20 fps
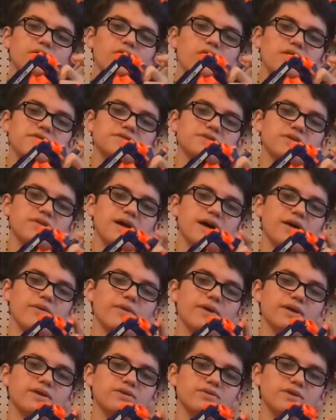off, so that
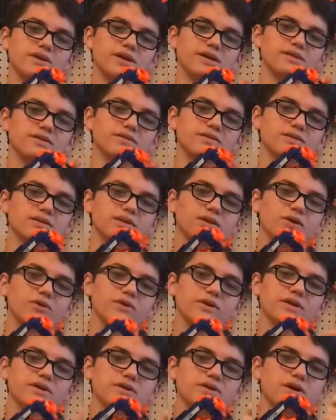way you can
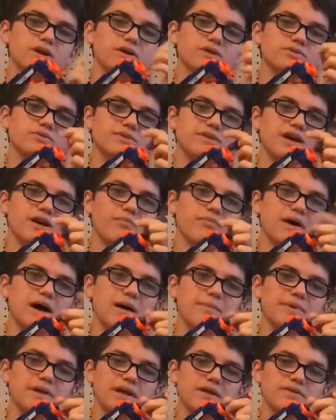load in darts without
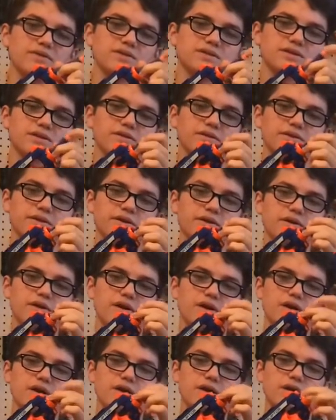popping out the cylinder.
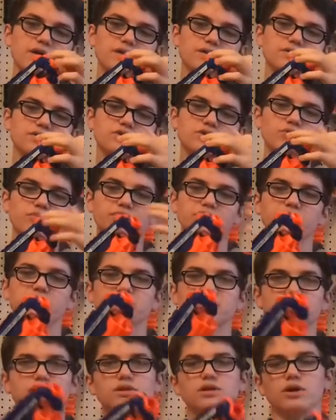Super
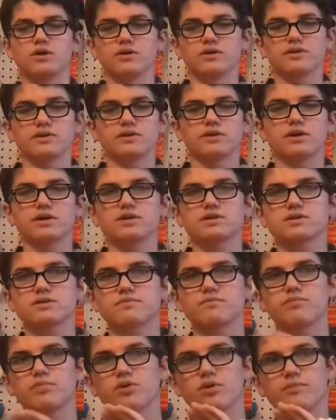easy, load in the darts,
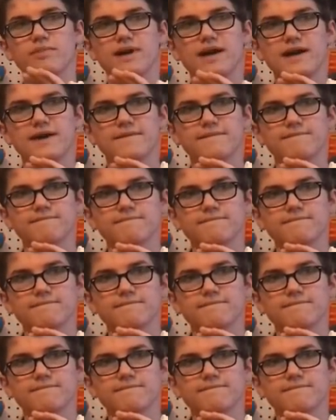pull back,